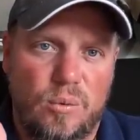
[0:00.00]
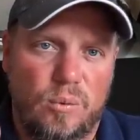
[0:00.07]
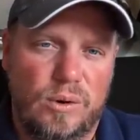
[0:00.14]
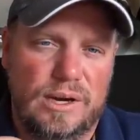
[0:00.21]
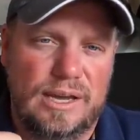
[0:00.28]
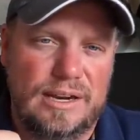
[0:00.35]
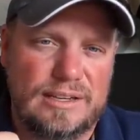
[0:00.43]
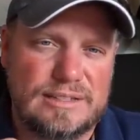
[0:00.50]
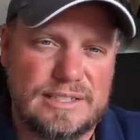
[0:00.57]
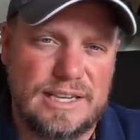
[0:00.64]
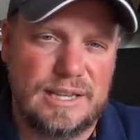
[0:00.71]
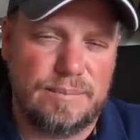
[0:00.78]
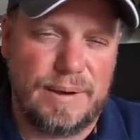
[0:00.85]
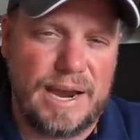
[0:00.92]
We kind of see
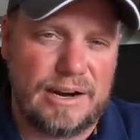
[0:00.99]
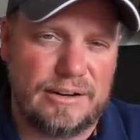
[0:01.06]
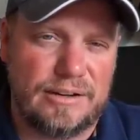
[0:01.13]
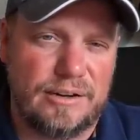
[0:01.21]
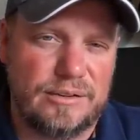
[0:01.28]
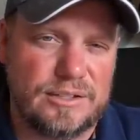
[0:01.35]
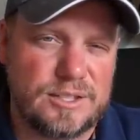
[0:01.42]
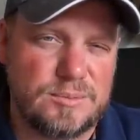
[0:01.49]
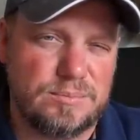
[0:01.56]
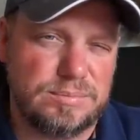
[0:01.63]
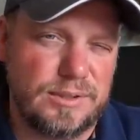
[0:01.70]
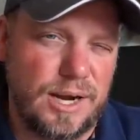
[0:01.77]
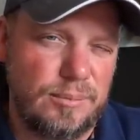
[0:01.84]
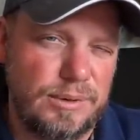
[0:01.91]
in the background, this is
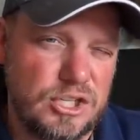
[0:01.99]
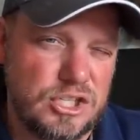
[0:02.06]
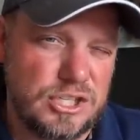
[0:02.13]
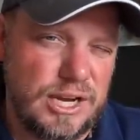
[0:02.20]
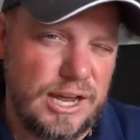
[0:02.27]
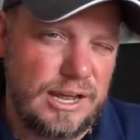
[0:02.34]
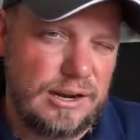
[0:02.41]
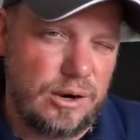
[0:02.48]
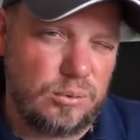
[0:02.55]
probably shot